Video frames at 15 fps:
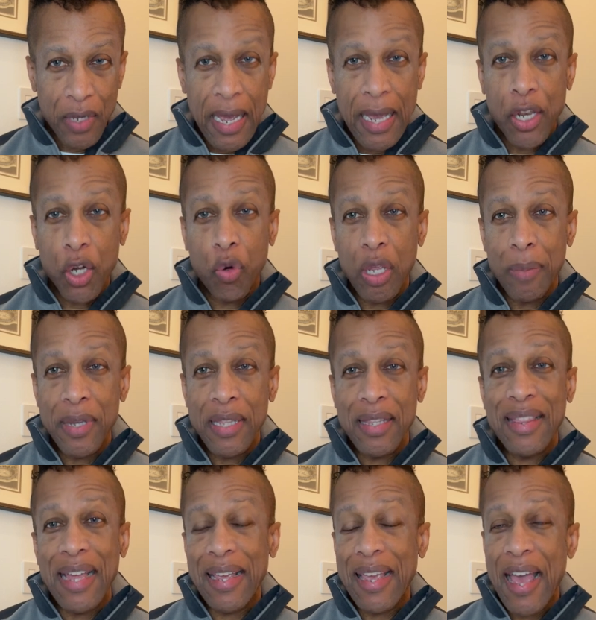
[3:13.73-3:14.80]
An
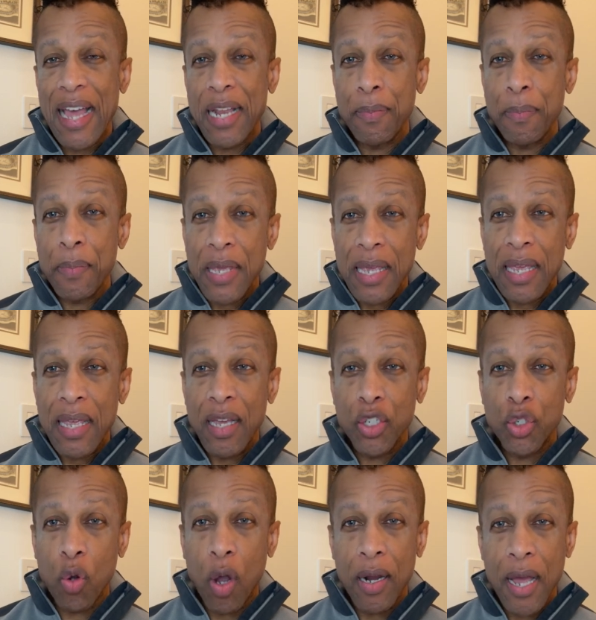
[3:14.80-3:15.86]
agreement that can be
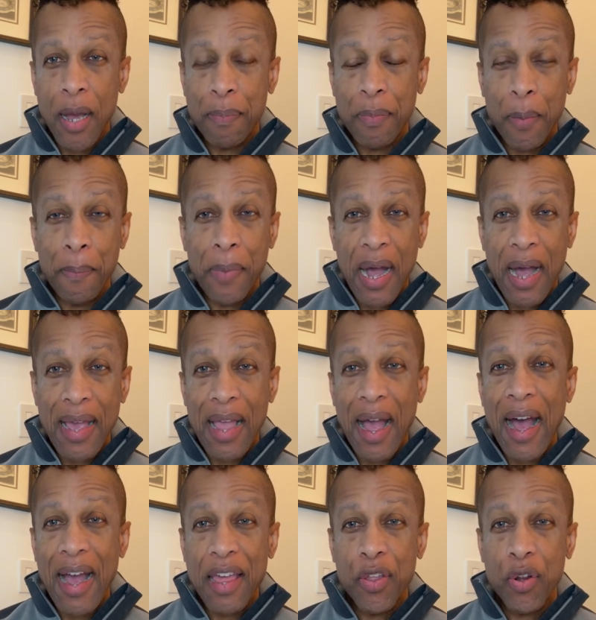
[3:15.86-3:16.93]
drawn up by
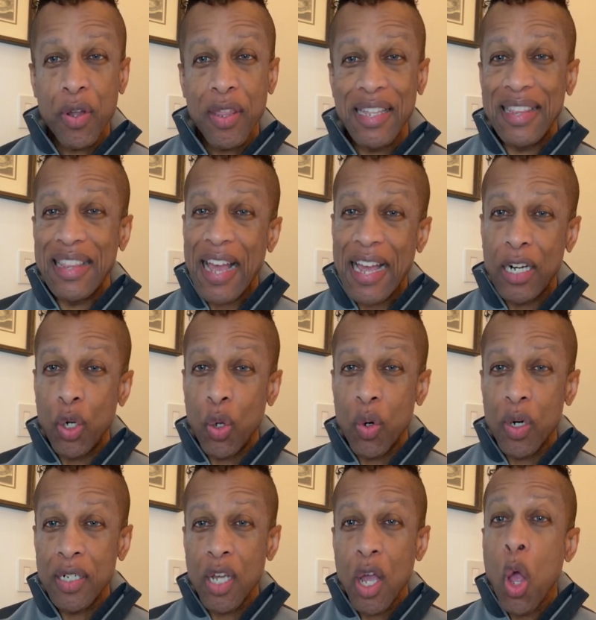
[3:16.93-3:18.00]
either the
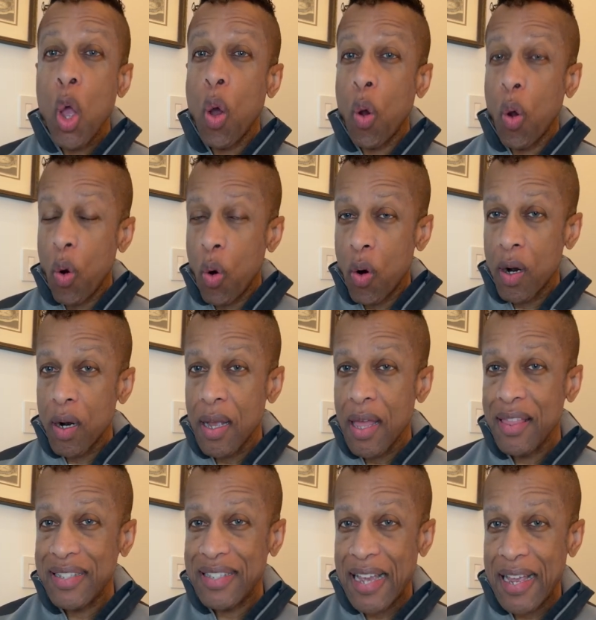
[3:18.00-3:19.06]
landlord or
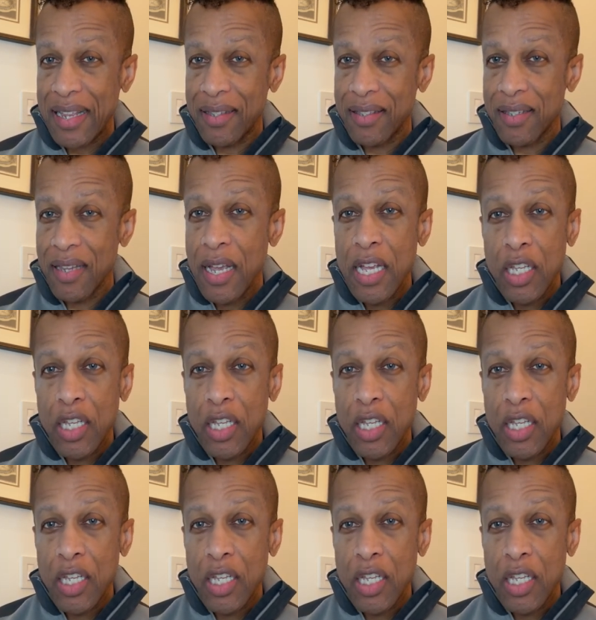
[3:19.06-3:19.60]
the tenant.